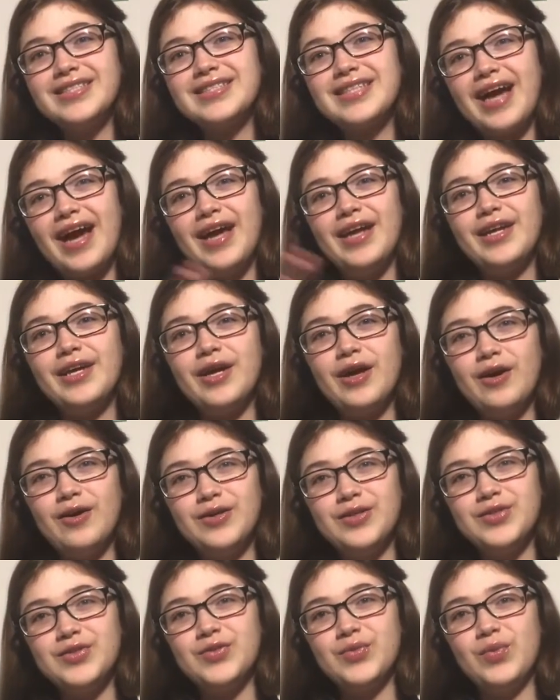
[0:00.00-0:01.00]
kind of
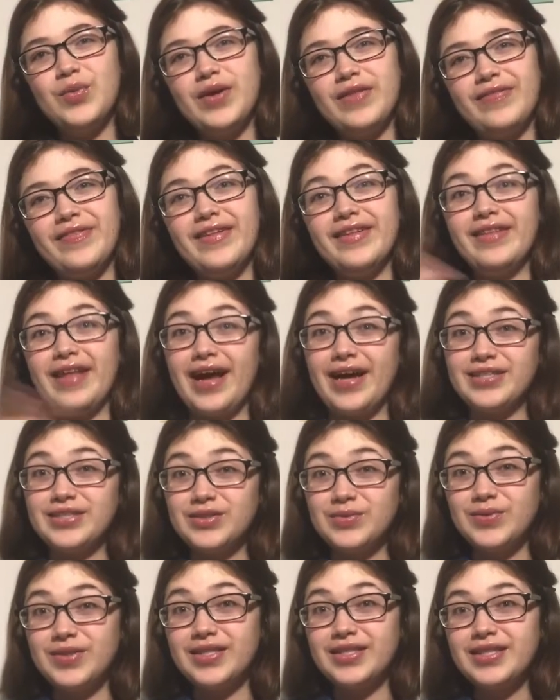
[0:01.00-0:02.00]
goes with the
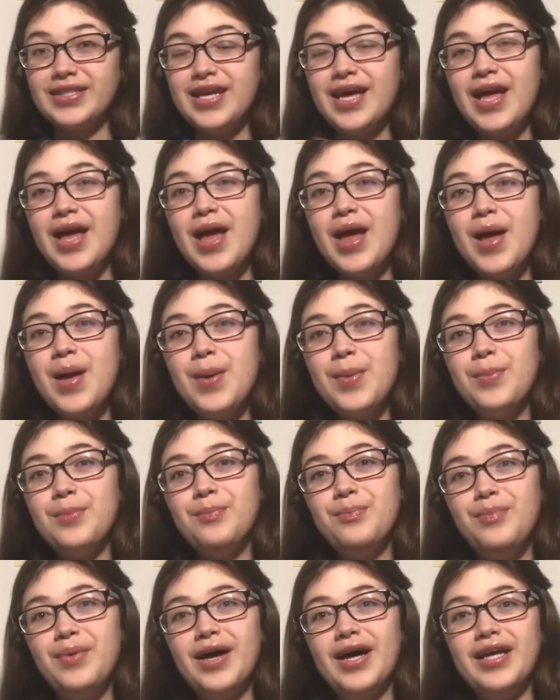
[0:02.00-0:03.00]
last one,
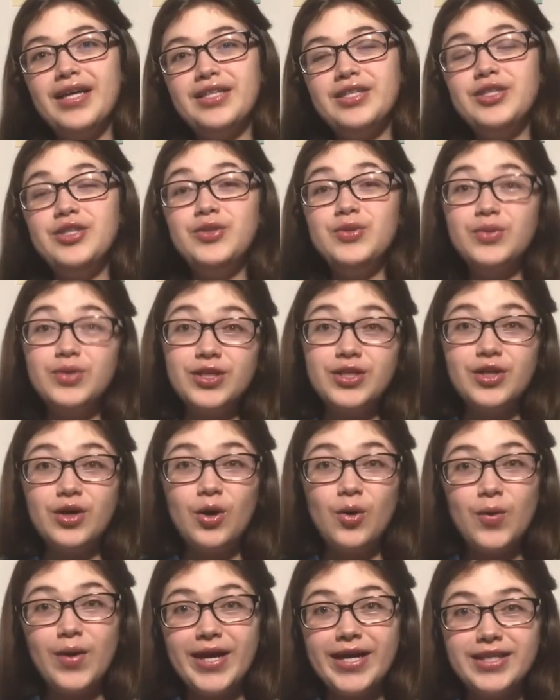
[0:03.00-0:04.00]
but you could
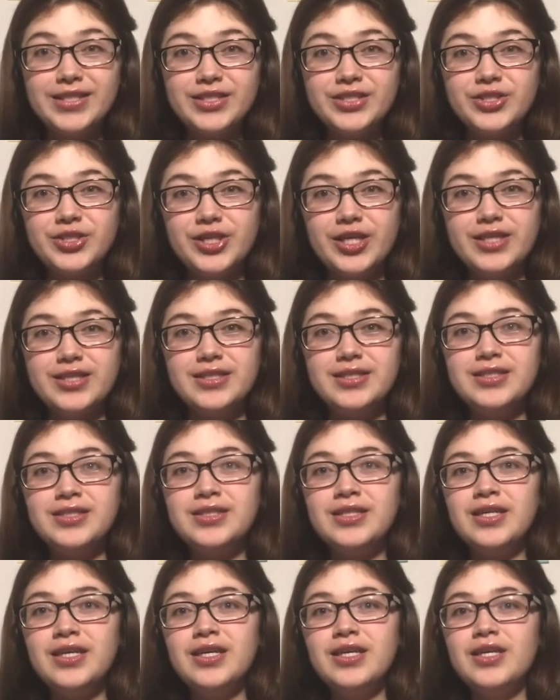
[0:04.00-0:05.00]
always just
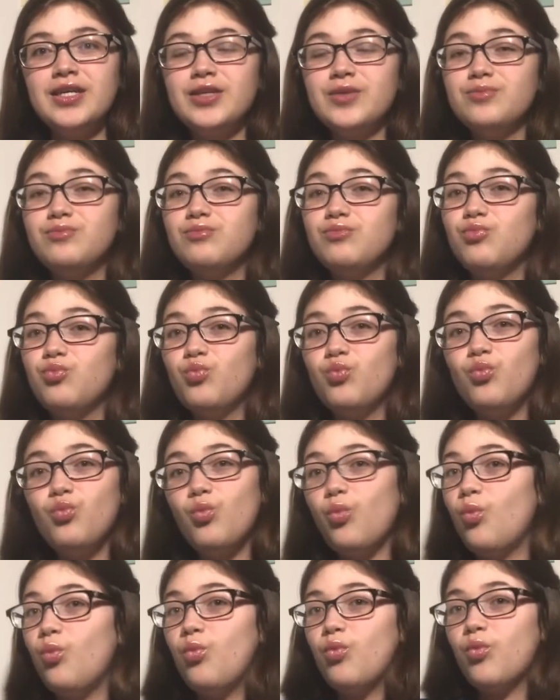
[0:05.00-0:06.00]

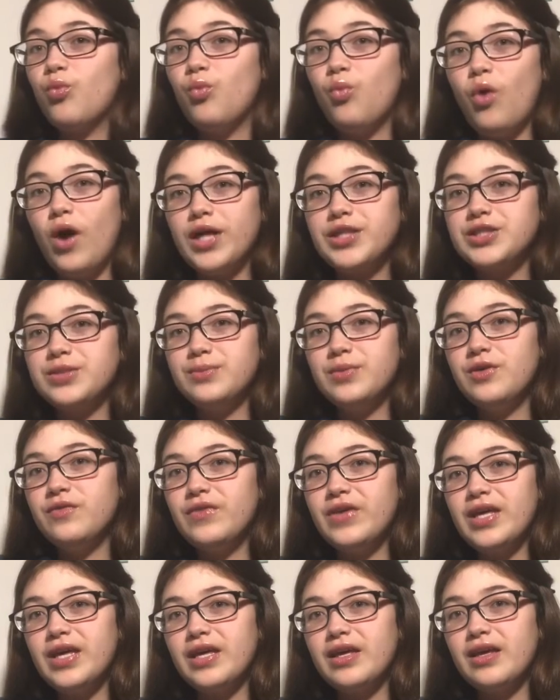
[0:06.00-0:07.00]
watch a
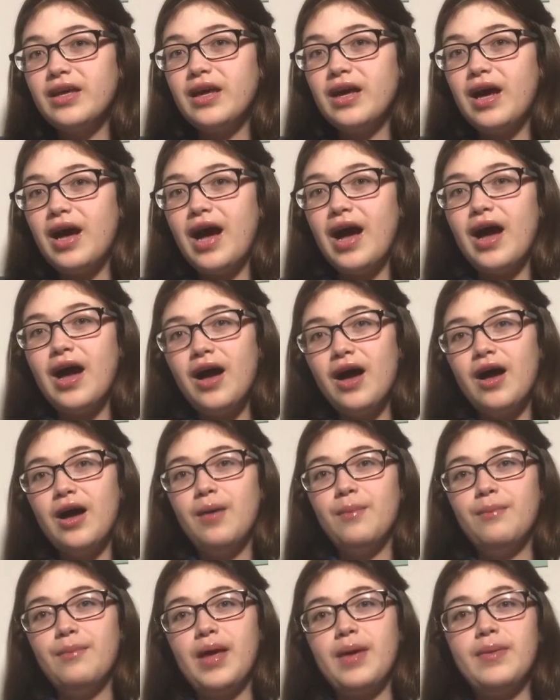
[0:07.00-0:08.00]
movie,
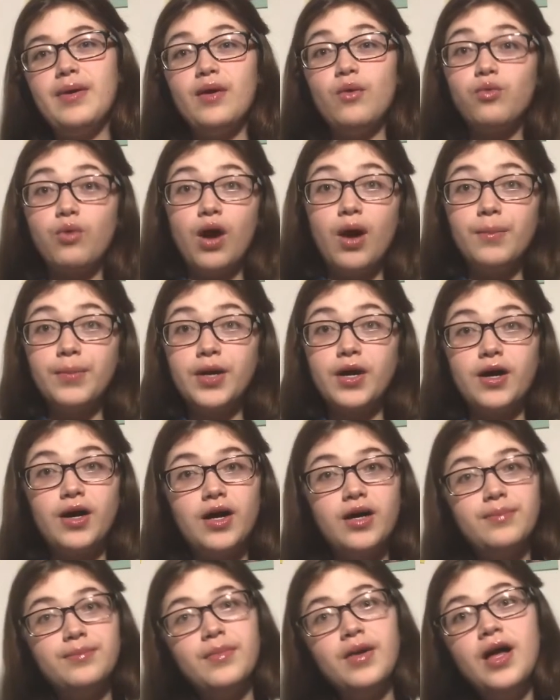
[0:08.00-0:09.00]
maybe a
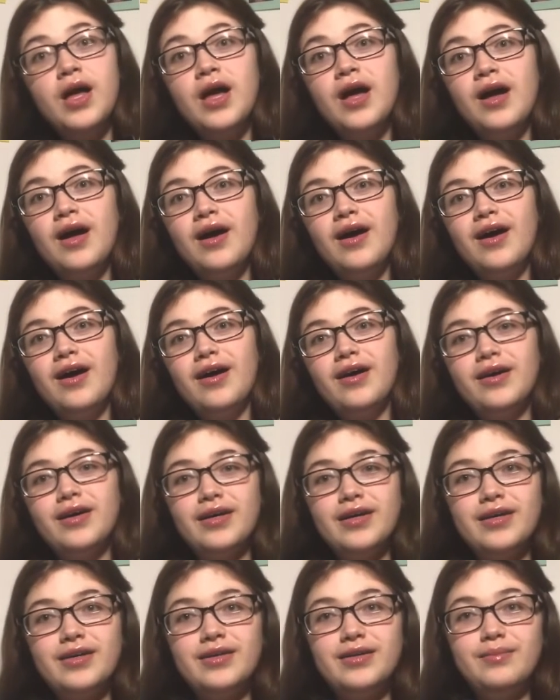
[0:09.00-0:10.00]
rom-com,
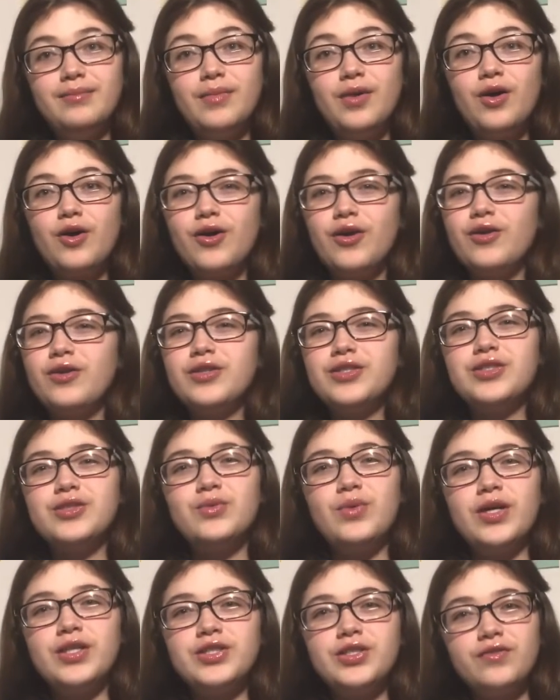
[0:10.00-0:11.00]
or you could just
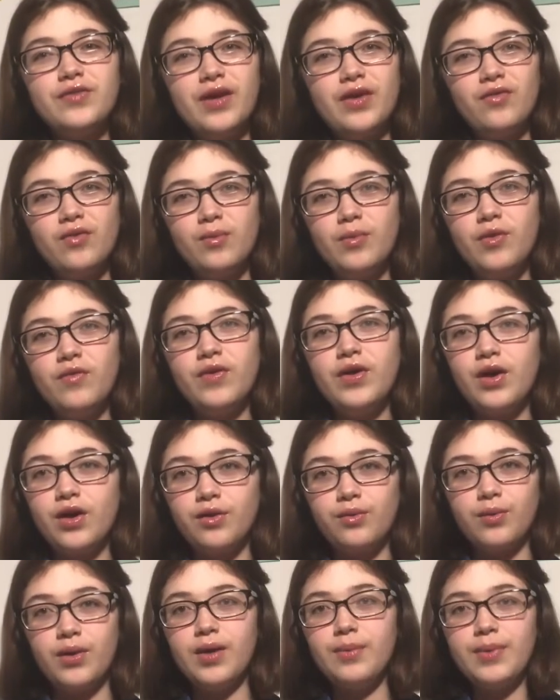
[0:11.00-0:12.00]
watch your favorite movie
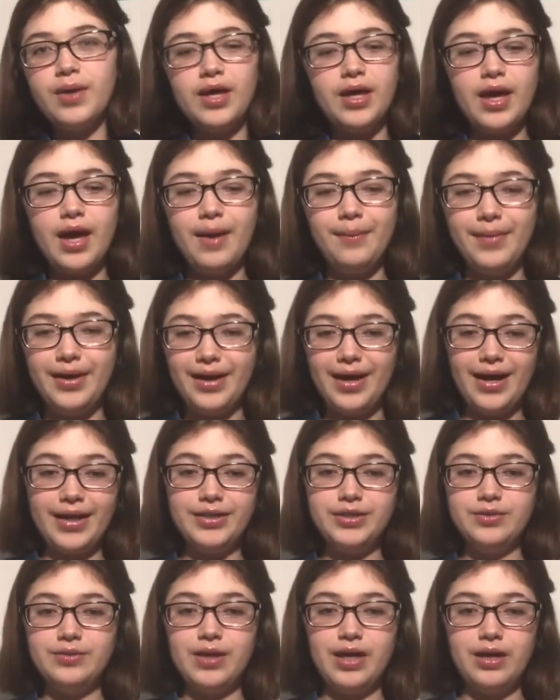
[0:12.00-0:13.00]
on repeat. I mean, I
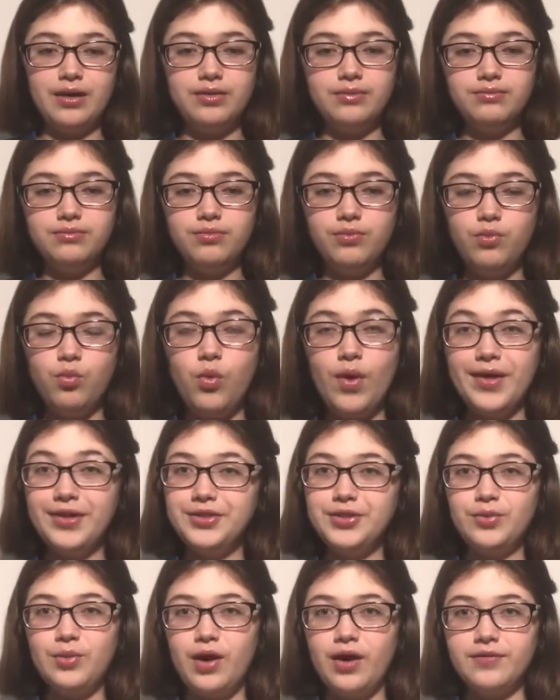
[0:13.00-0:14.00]
do that way
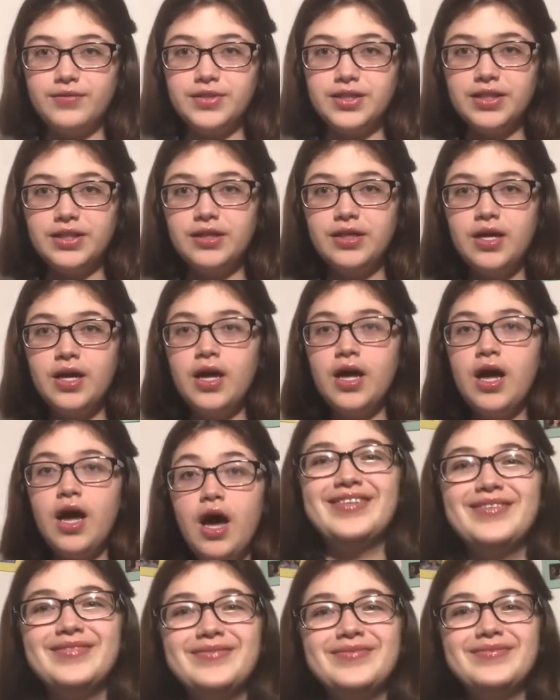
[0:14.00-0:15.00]
too often.
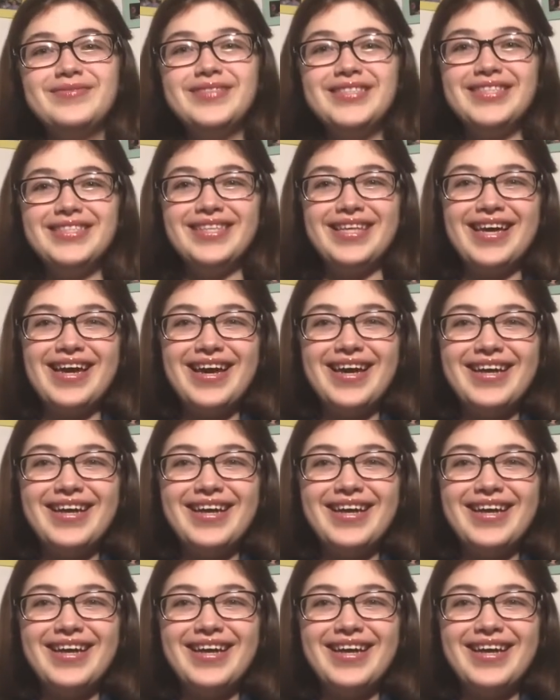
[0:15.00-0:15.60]
Yeah.